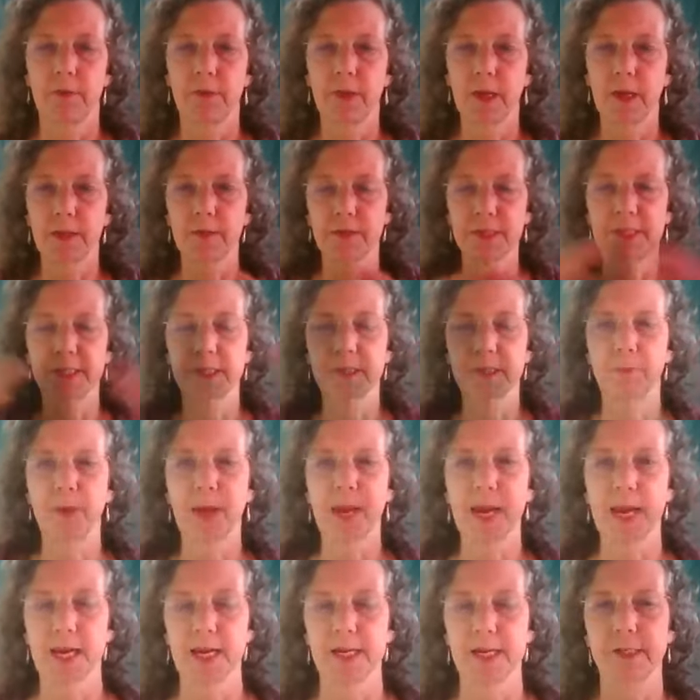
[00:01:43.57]
that the
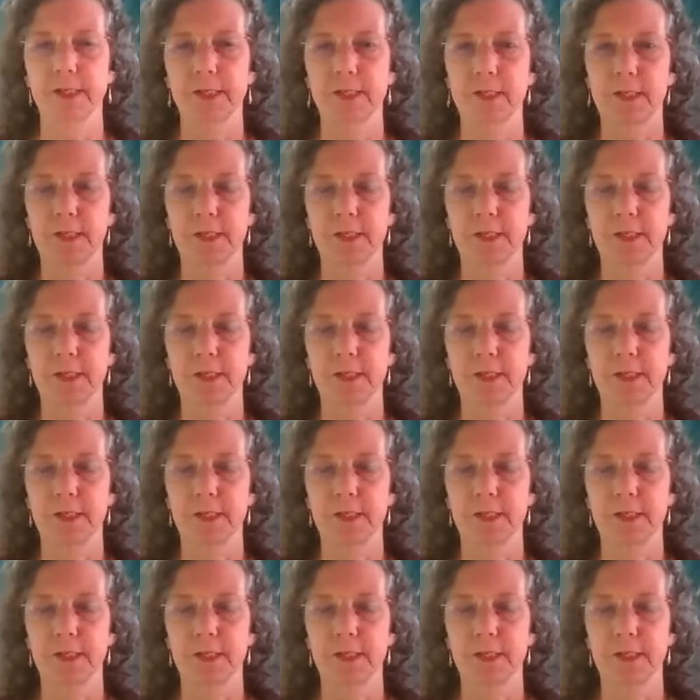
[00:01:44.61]
space,